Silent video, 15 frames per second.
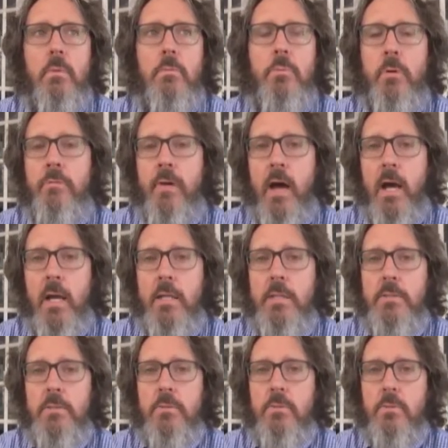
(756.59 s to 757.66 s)

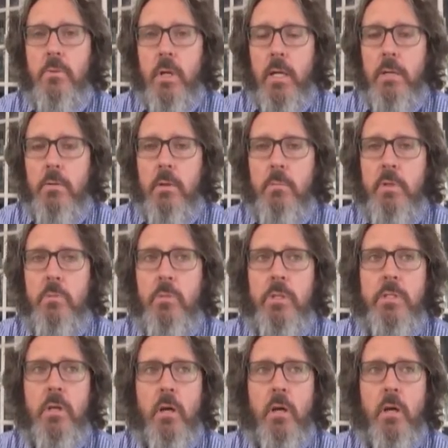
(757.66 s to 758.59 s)
provides, right? I mean, we